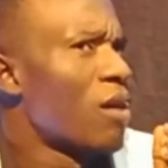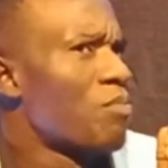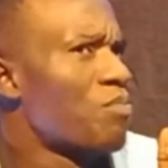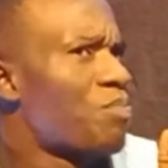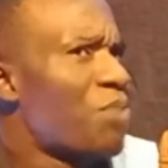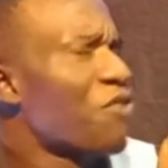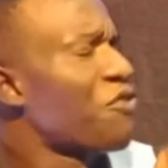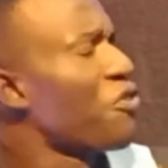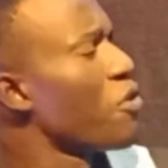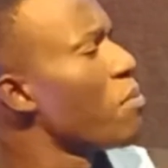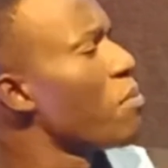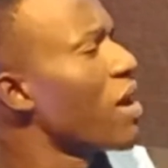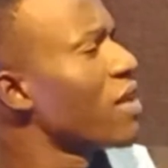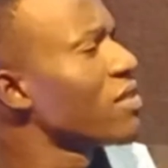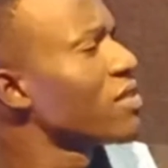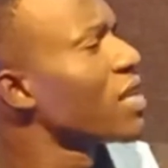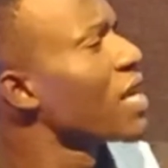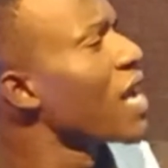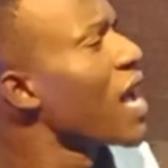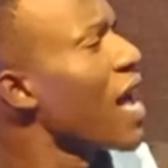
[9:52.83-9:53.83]

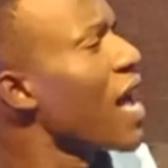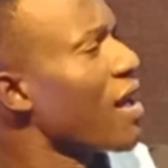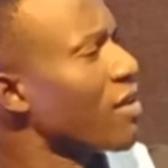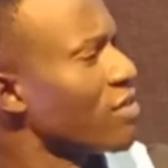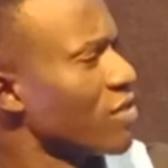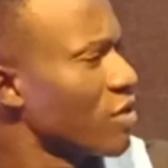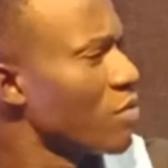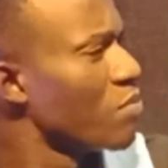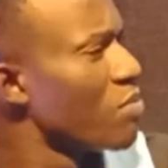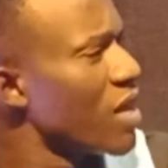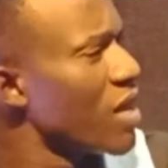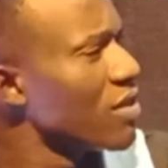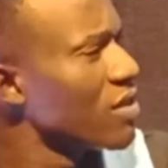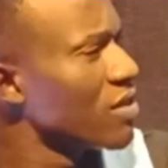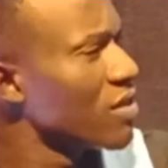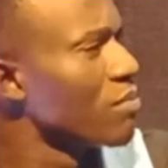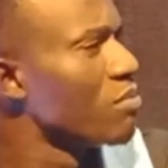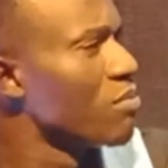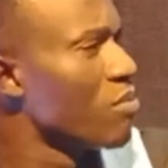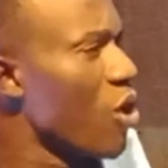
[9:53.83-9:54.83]
performance
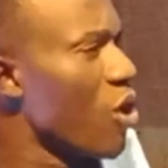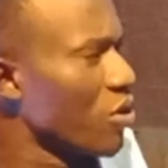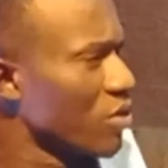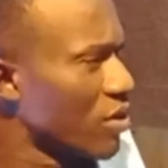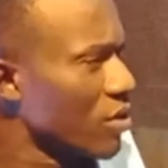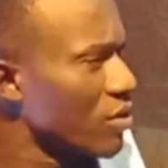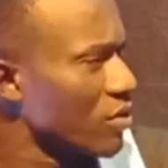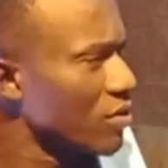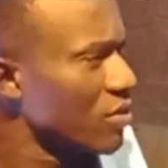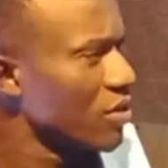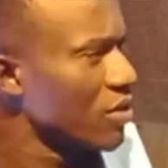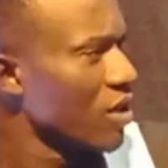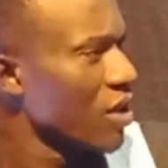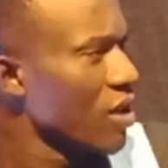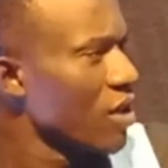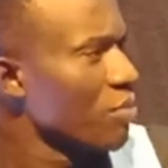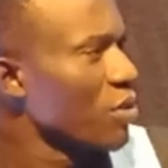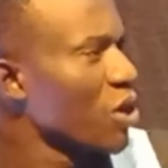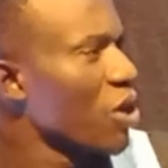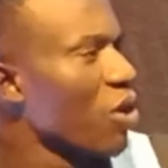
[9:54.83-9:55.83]
enhancement model.
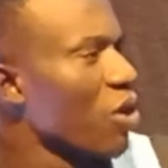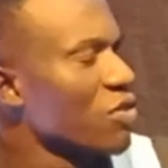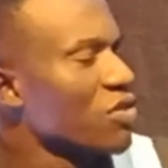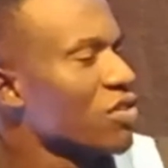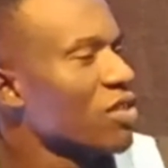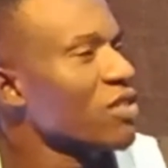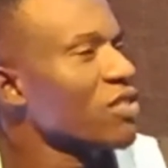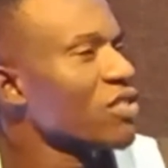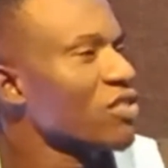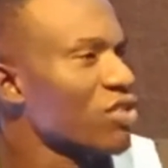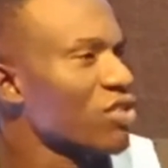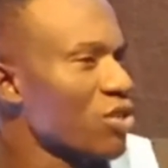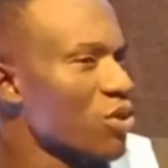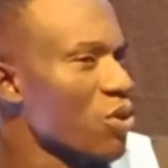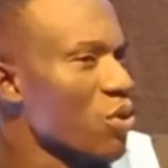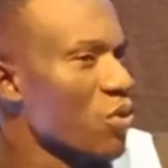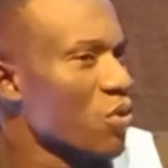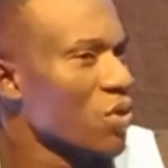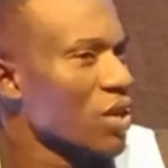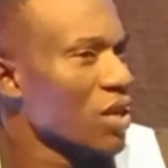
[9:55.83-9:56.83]
because this
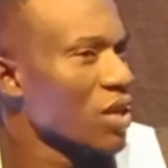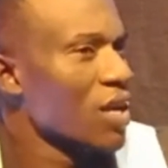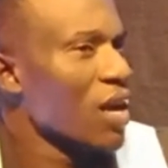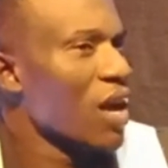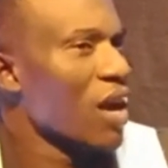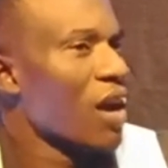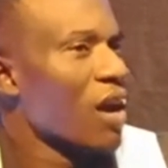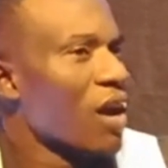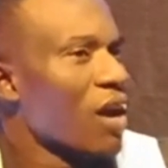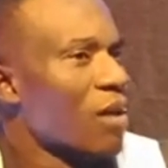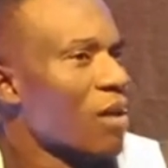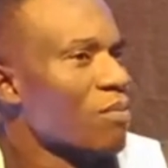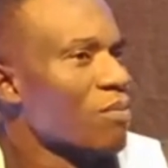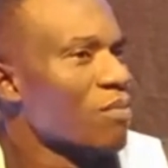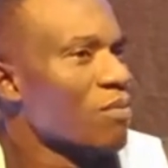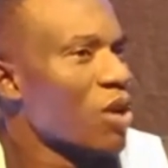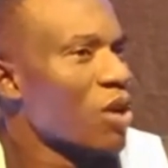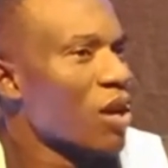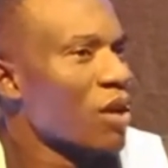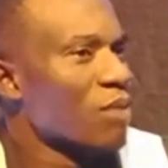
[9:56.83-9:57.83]
theory
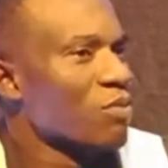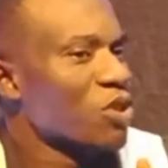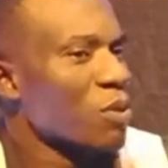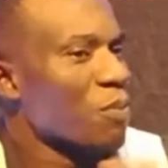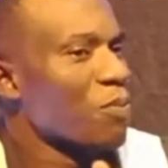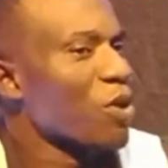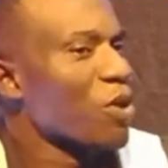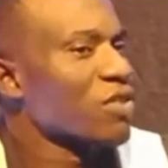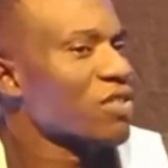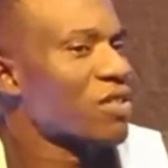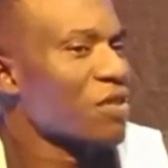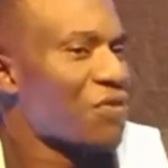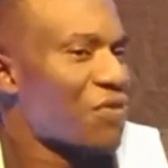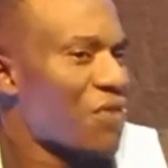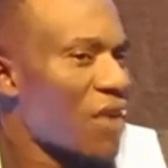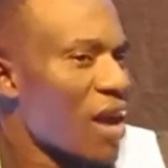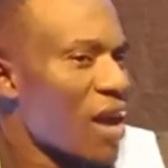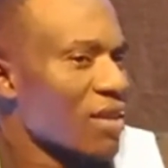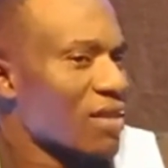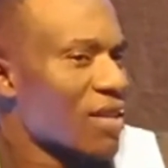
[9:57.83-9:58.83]
supports the
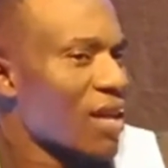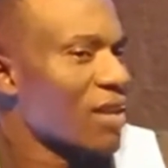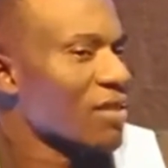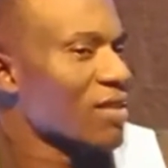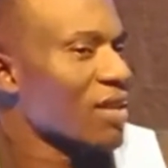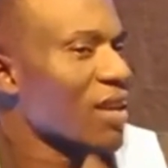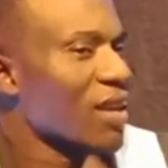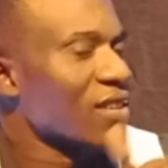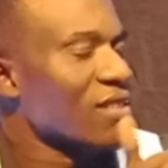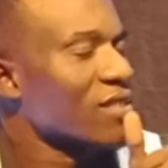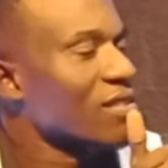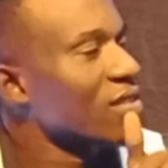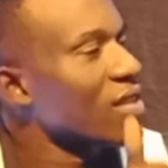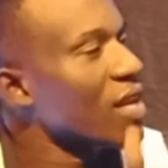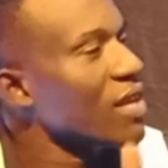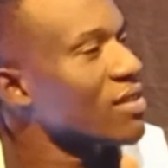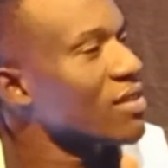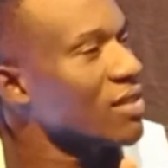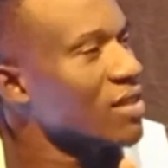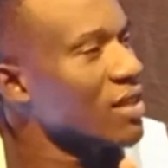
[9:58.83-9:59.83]
fact that there are
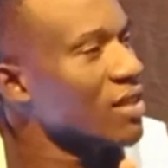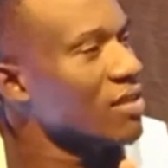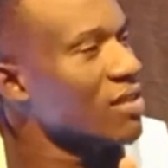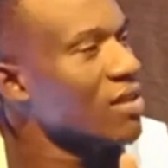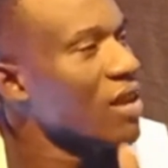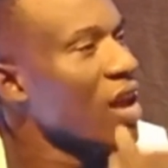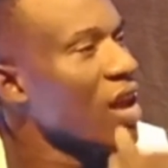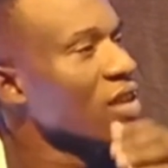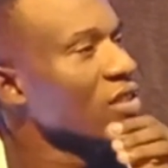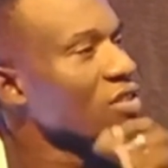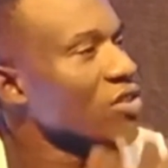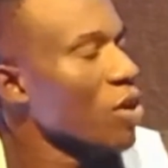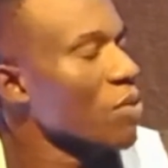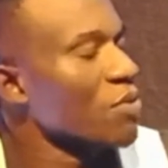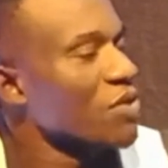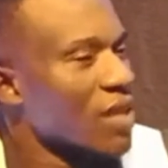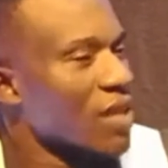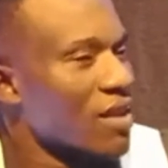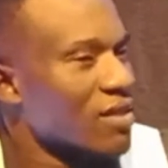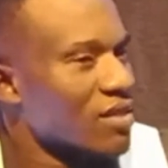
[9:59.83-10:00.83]
certain
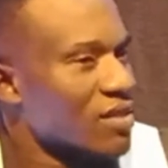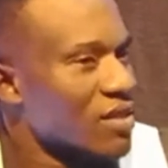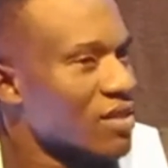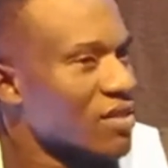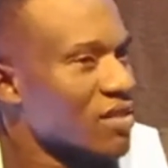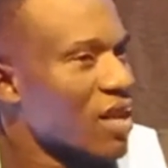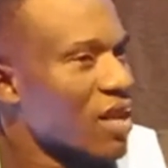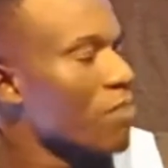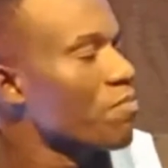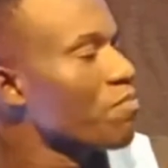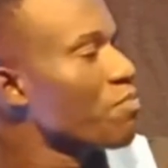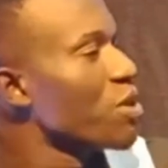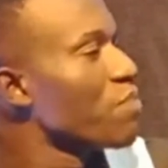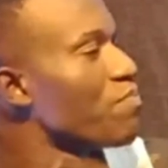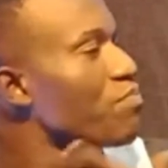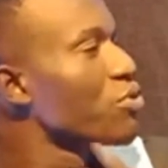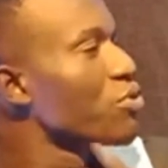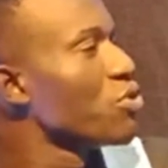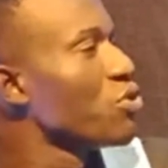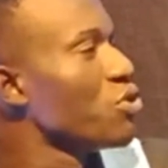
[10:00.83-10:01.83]
substances that
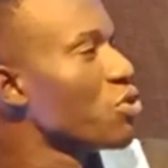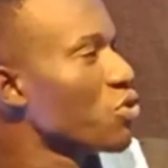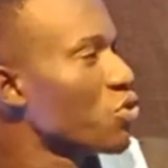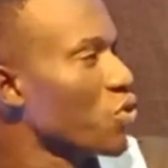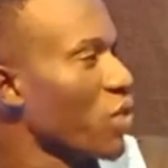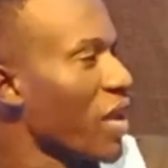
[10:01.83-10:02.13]
people use to